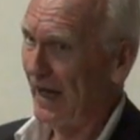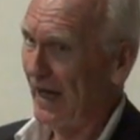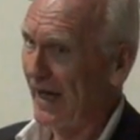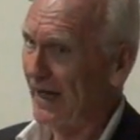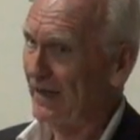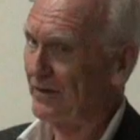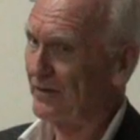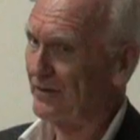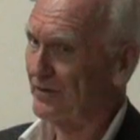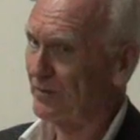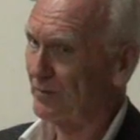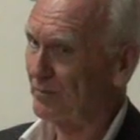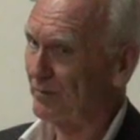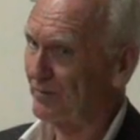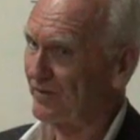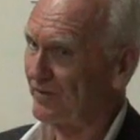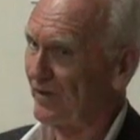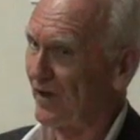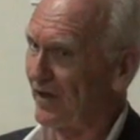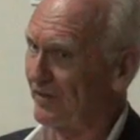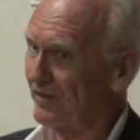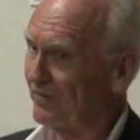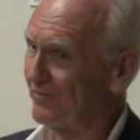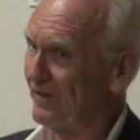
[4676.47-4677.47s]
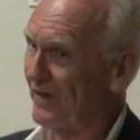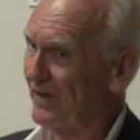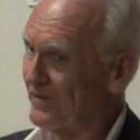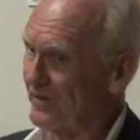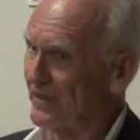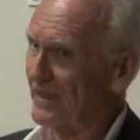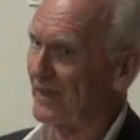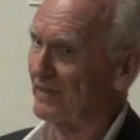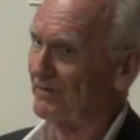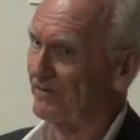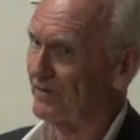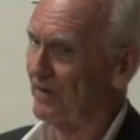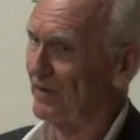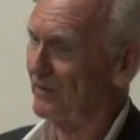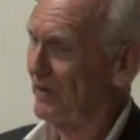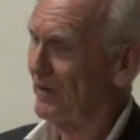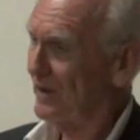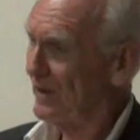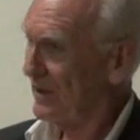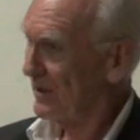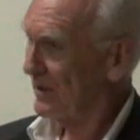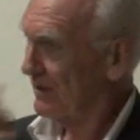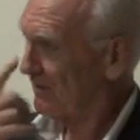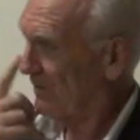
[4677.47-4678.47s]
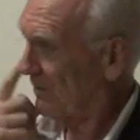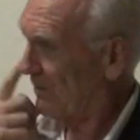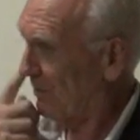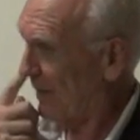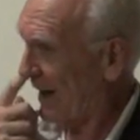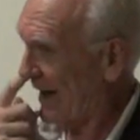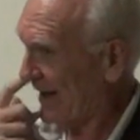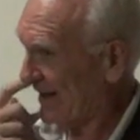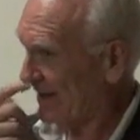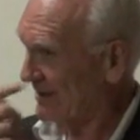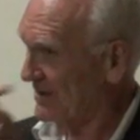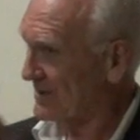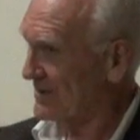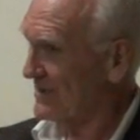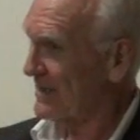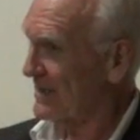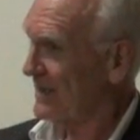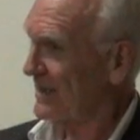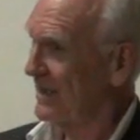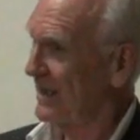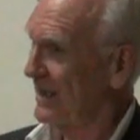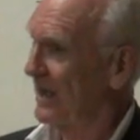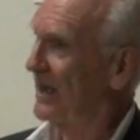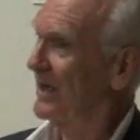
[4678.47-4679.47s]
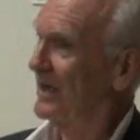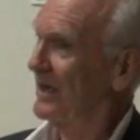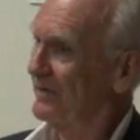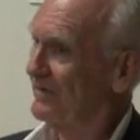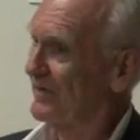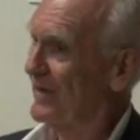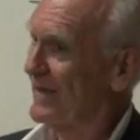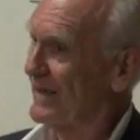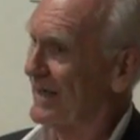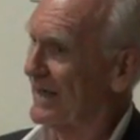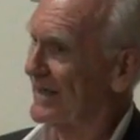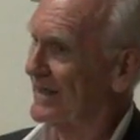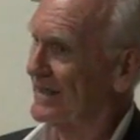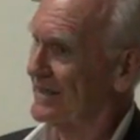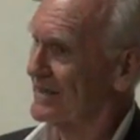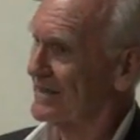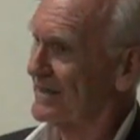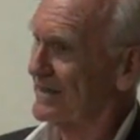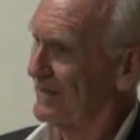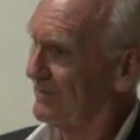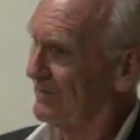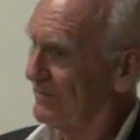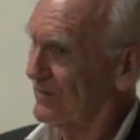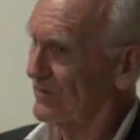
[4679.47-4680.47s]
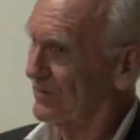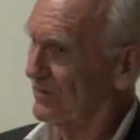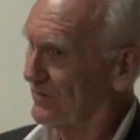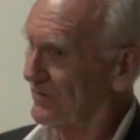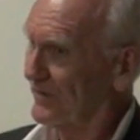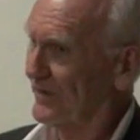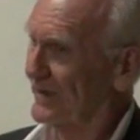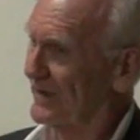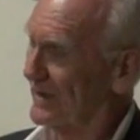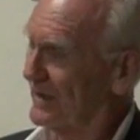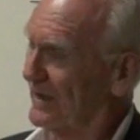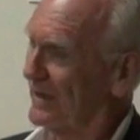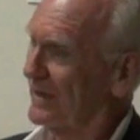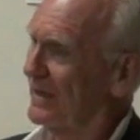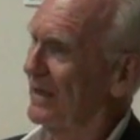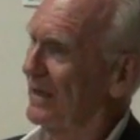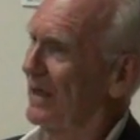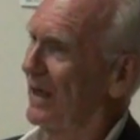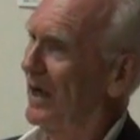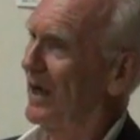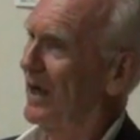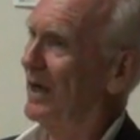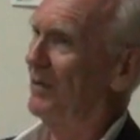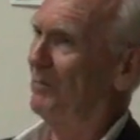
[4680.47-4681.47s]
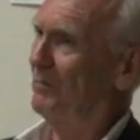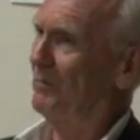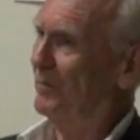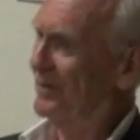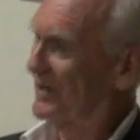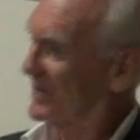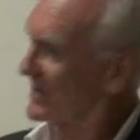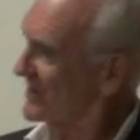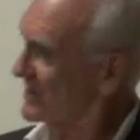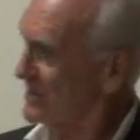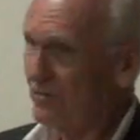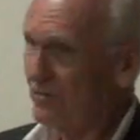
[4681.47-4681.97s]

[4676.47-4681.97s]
and to provide funding for banks if they get into difficulty. But it